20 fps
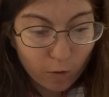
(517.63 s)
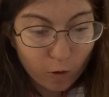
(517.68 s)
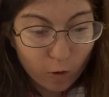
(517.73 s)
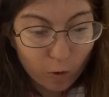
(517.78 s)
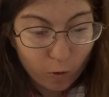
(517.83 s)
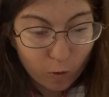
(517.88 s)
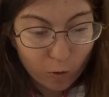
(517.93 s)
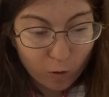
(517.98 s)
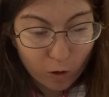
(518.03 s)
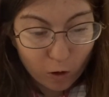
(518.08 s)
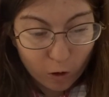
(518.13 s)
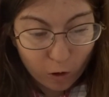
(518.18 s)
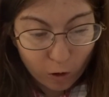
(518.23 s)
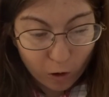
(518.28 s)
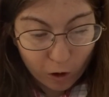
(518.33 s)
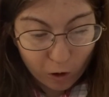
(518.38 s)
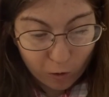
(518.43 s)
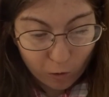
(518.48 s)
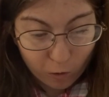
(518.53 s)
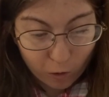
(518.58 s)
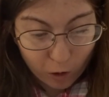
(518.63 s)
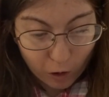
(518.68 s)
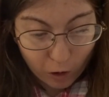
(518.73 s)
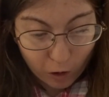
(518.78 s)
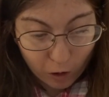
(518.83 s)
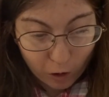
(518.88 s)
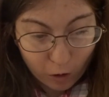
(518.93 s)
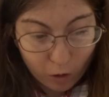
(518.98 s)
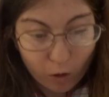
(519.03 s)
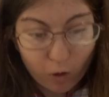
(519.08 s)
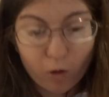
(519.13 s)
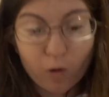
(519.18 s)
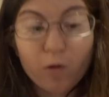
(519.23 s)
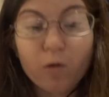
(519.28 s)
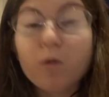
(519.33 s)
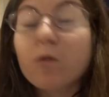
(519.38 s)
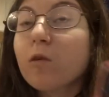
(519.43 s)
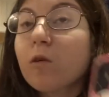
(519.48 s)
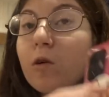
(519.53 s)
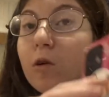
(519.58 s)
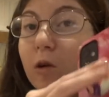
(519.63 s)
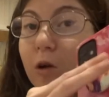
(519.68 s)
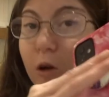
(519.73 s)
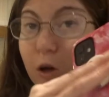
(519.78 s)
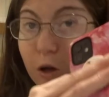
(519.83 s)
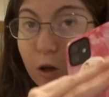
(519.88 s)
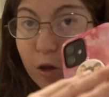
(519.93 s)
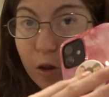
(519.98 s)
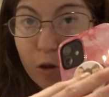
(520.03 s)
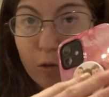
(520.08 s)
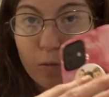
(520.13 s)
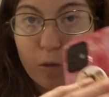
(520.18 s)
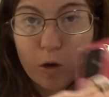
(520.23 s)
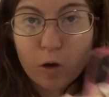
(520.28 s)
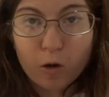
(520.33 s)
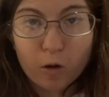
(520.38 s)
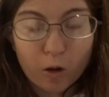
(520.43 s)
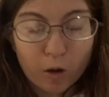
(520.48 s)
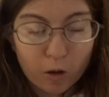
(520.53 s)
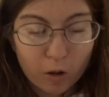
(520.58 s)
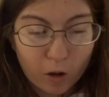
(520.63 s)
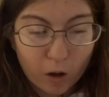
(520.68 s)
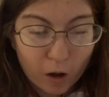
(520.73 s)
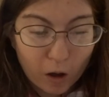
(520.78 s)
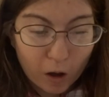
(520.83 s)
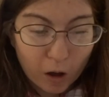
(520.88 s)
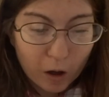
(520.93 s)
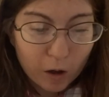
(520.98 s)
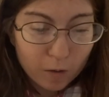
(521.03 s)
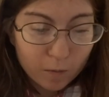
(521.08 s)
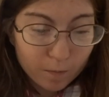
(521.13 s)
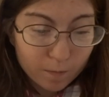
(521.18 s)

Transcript: put it like right here, in the middle like that.